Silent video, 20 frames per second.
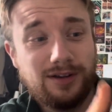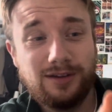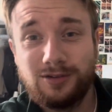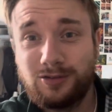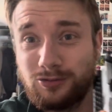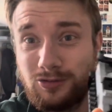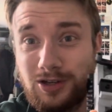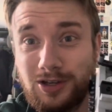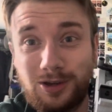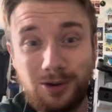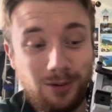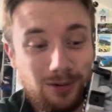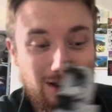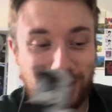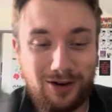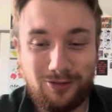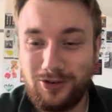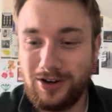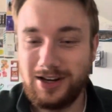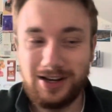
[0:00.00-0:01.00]
It looks really cool.
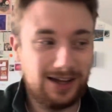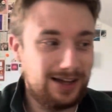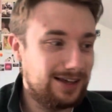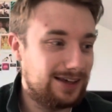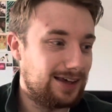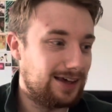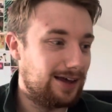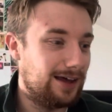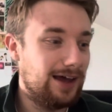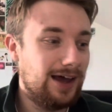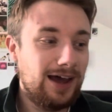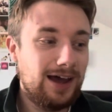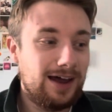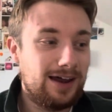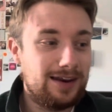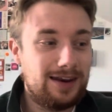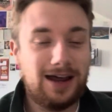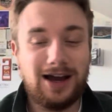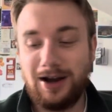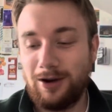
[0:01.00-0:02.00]
I really like it.
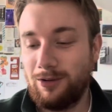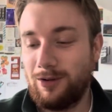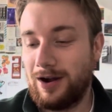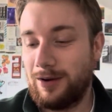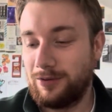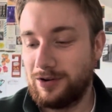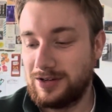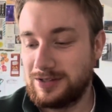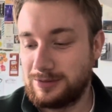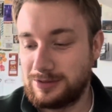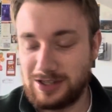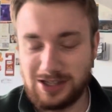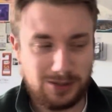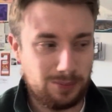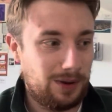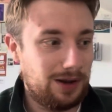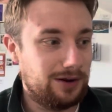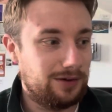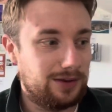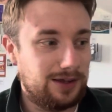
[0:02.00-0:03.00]
Now, I'm going to
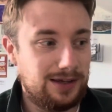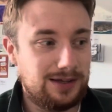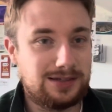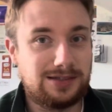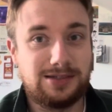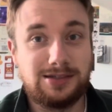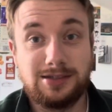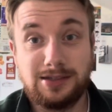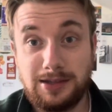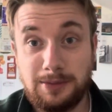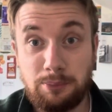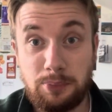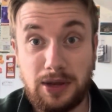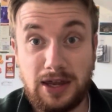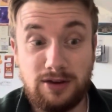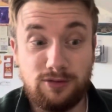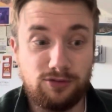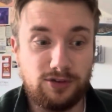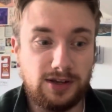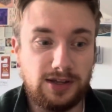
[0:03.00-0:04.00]
dismantle this
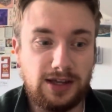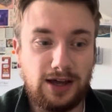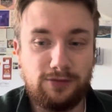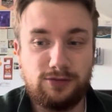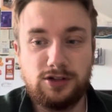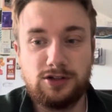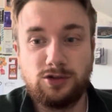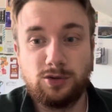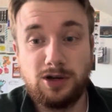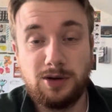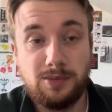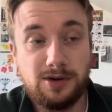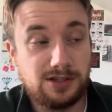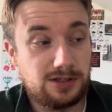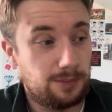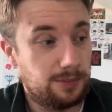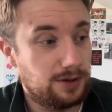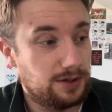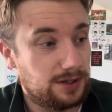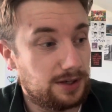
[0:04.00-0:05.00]
painfully after 20 minutes
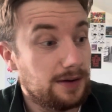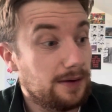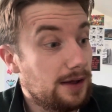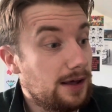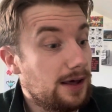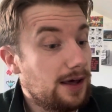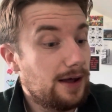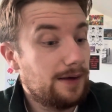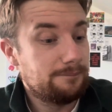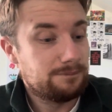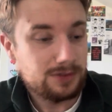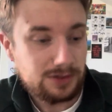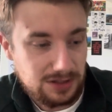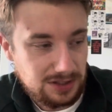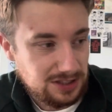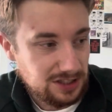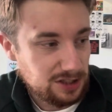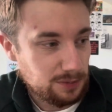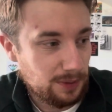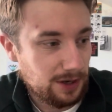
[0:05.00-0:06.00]
of building. I'm going
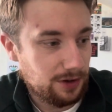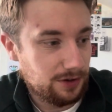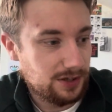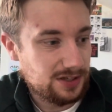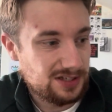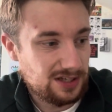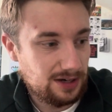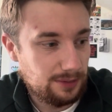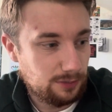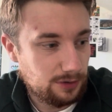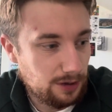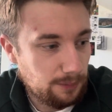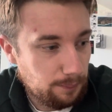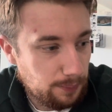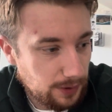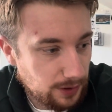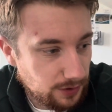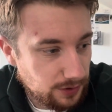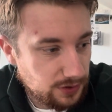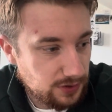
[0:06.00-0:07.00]
to dismantle this and I'm going to
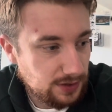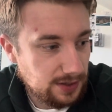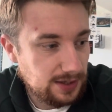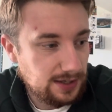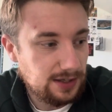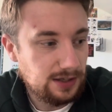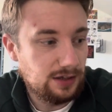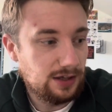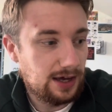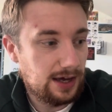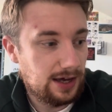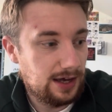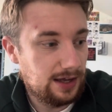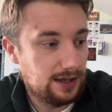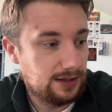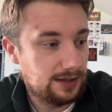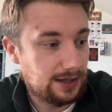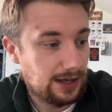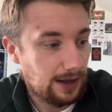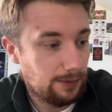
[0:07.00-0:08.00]
build
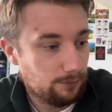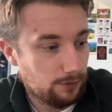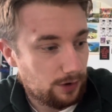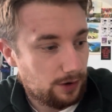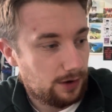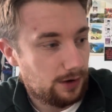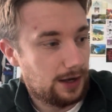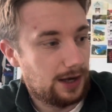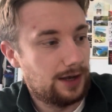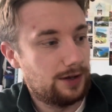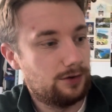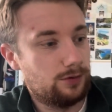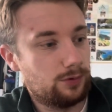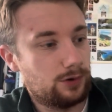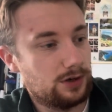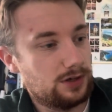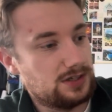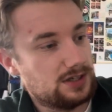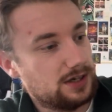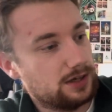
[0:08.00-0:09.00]
the camera. And we're
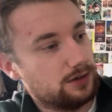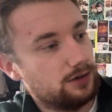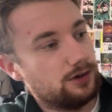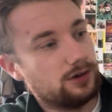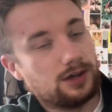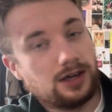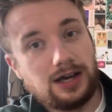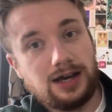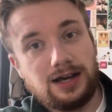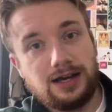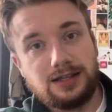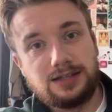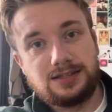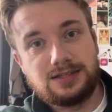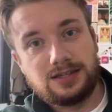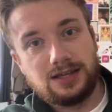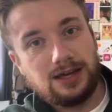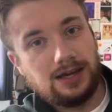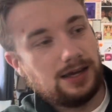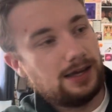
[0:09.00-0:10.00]
going to take a look at
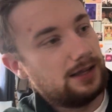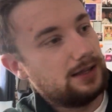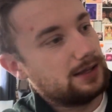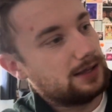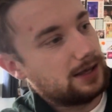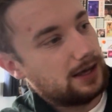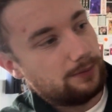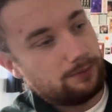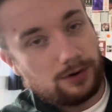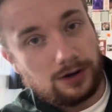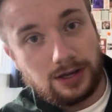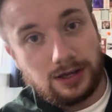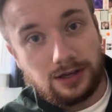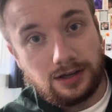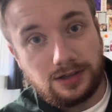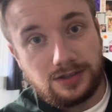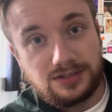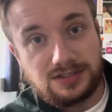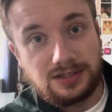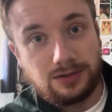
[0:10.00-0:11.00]
the camera here
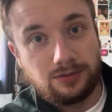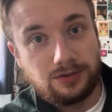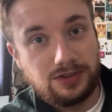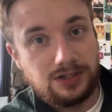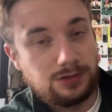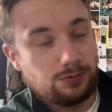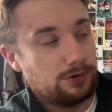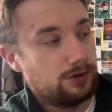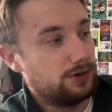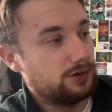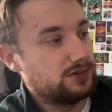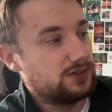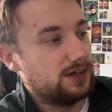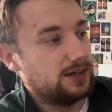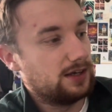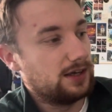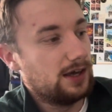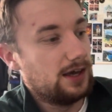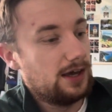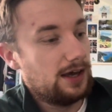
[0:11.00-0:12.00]
and see what this one looks like.